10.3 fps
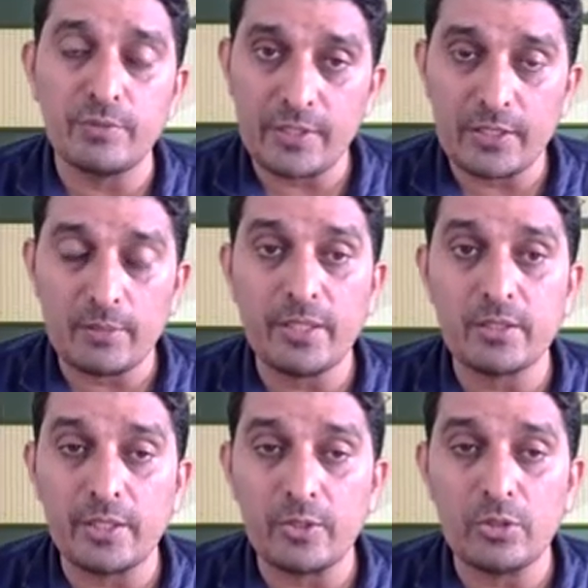we
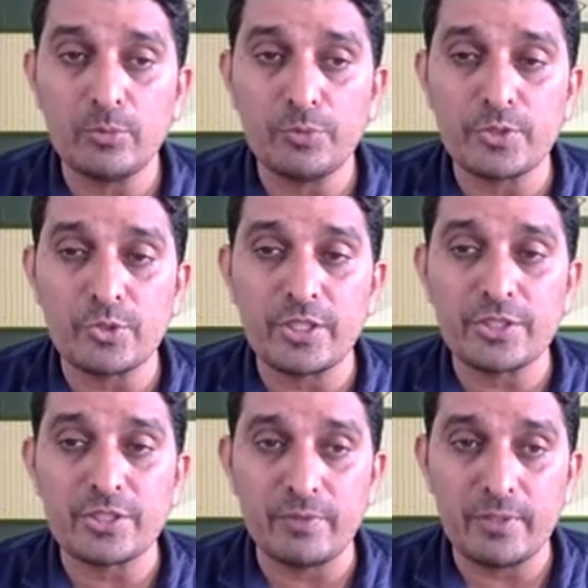determine curriculum of
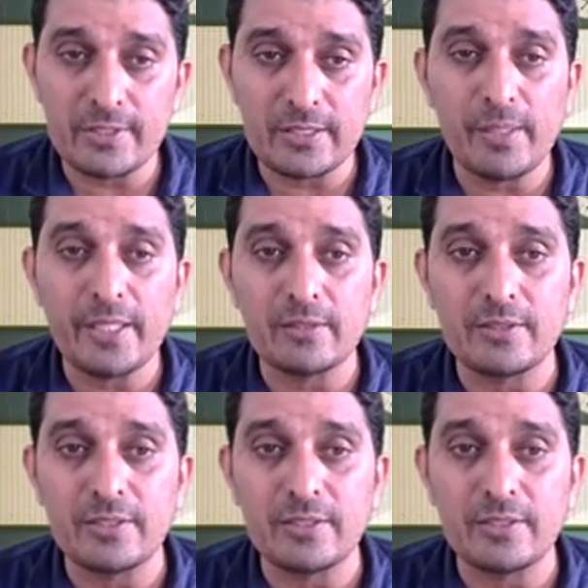education, we determine